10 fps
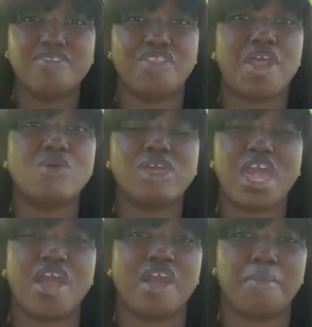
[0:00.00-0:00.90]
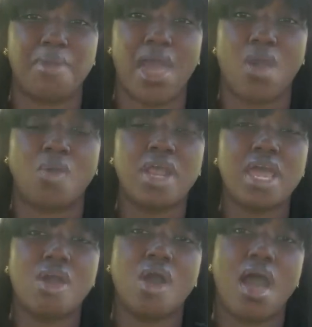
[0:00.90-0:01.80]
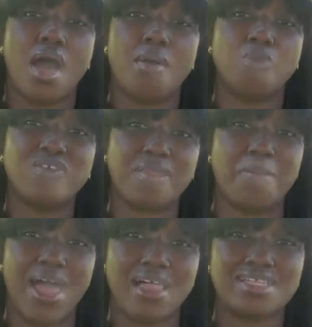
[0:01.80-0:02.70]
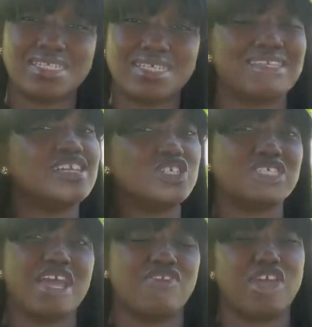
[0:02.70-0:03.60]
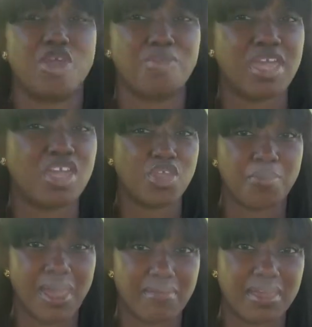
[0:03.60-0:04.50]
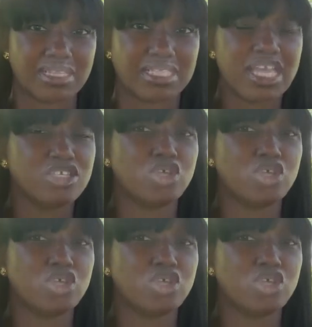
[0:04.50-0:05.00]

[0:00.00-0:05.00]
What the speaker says: They don't care about what the balance is. They just care that you're making payments.